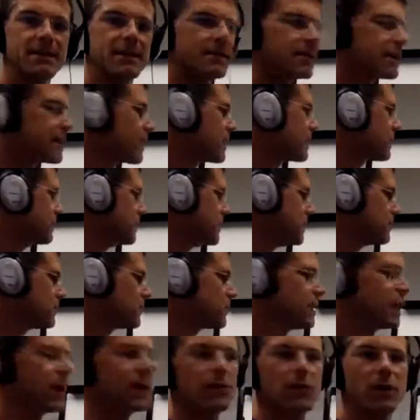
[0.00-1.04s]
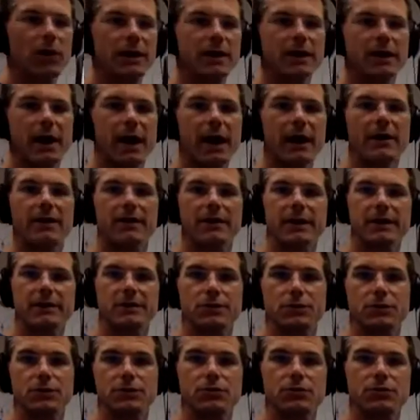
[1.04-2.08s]
the kind of people that I want to hire that
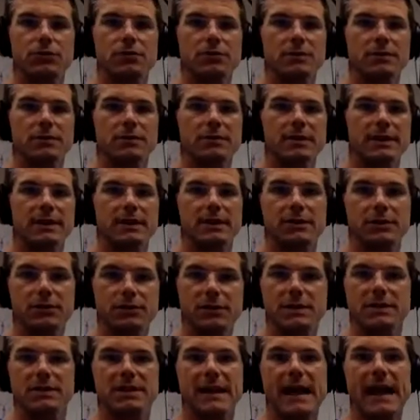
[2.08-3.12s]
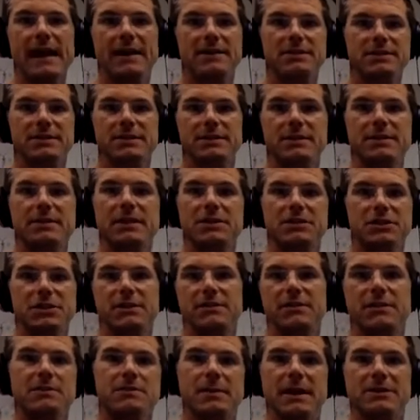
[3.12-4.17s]
can do these tasks and achieve
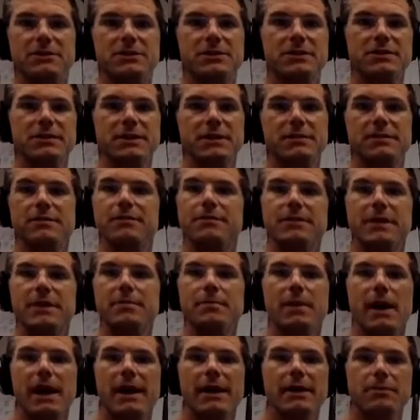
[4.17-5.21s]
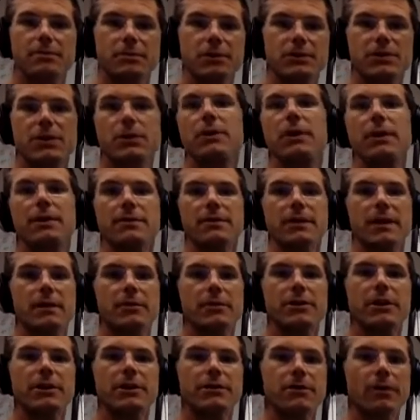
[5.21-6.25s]
these metrics and fit my persona that I'm
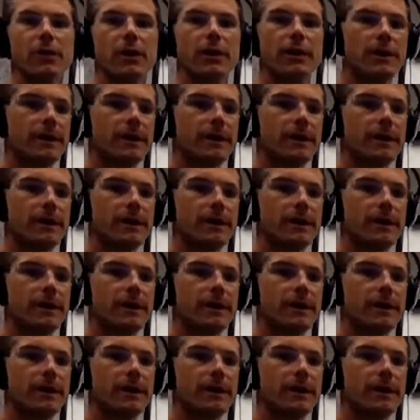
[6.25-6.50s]
looking for.